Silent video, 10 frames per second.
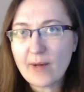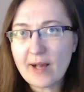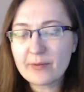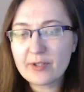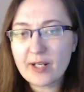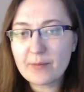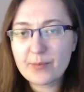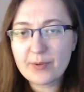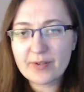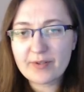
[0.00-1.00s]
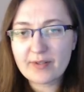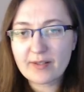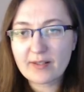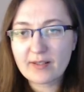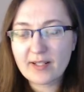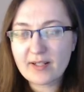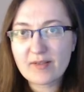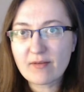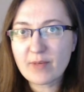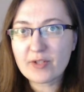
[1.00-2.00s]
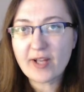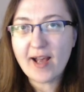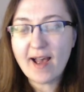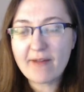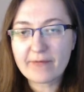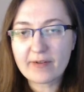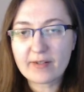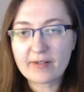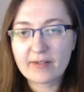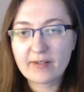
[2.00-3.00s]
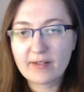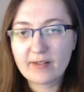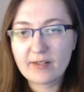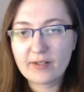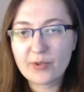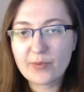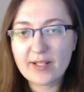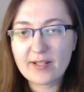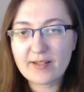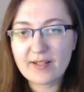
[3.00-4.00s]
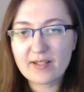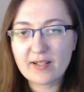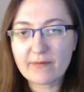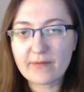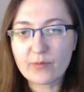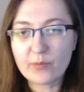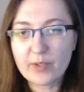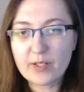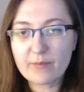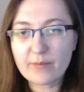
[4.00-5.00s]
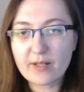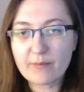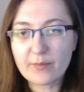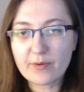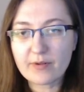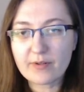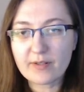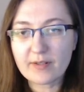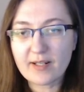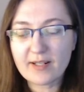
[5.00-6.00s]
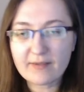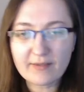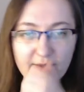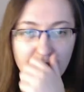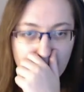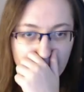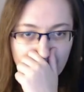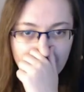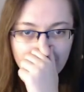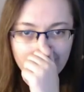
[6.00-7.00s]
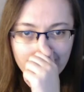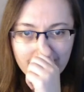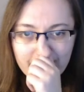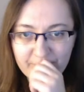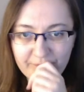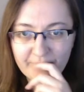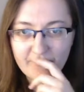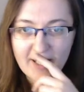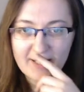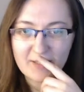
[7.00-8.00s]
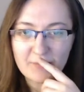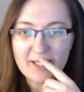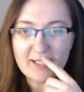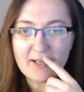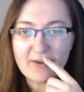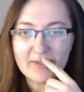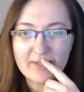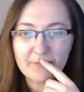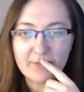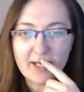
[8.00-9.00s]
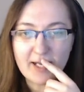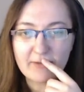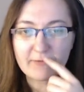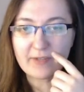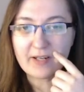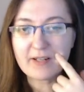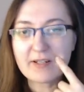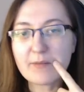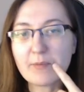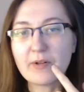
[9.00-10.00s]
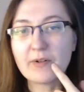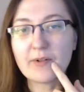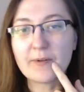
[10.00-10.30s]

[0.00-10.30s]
they put like so much effort doing this if it wouldn't be important? I don't like that. Yeah, it seems like there is some kind of very deep lore.